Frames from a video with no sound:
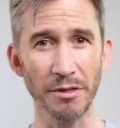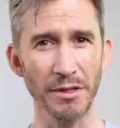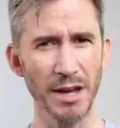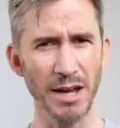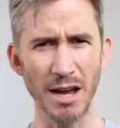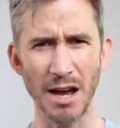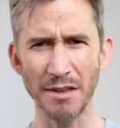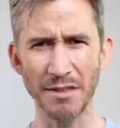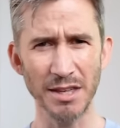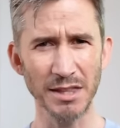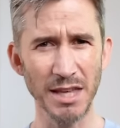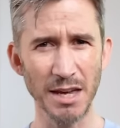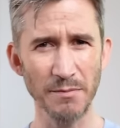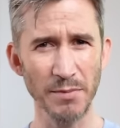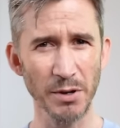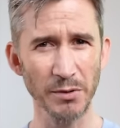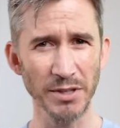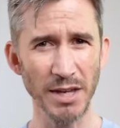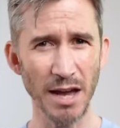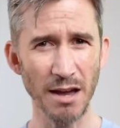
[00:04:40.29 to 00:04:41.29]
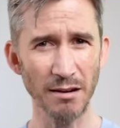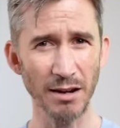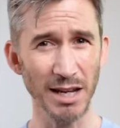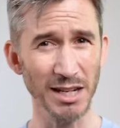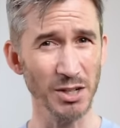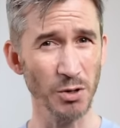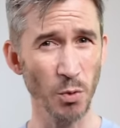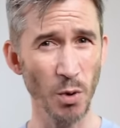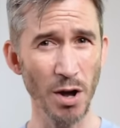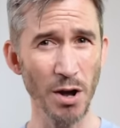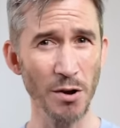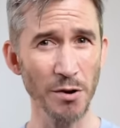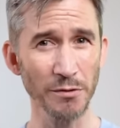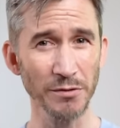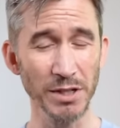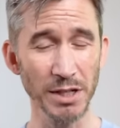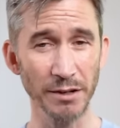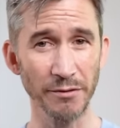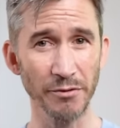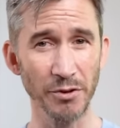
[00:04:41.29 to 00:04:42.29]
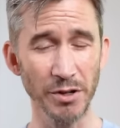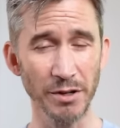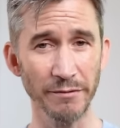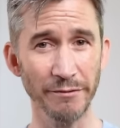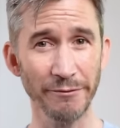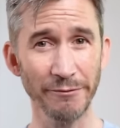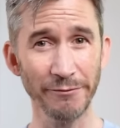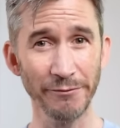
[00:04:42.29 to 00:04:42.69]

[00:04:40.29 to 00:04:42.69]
They, I think they built out like twelve different